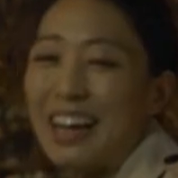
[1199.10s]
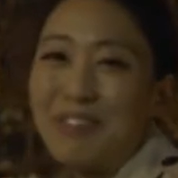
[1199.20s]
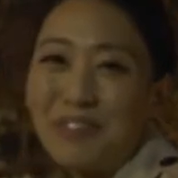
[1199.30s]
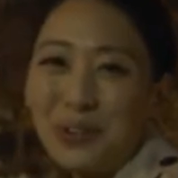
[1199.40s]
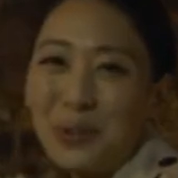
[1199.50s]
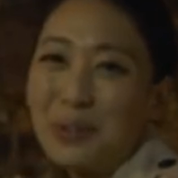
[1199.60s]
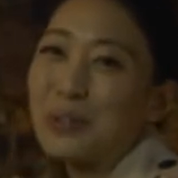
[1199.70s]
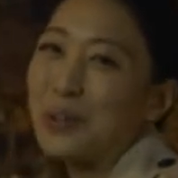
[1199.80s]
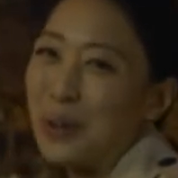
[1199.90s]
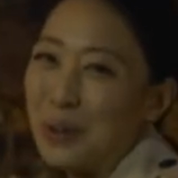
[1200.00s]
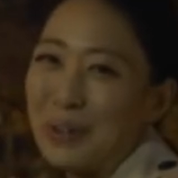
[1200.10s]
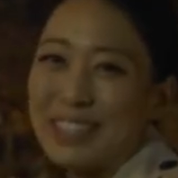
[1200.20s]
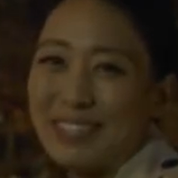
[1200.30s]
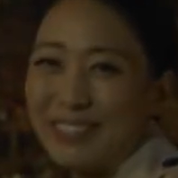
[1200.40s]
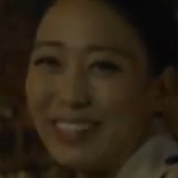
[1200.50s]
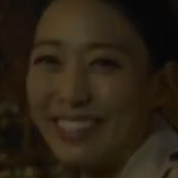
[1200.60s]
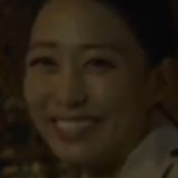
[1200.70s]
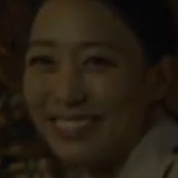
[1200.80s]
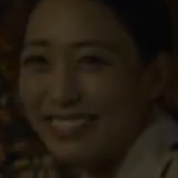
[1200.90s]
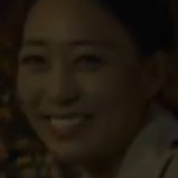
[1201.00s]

and food is always involved.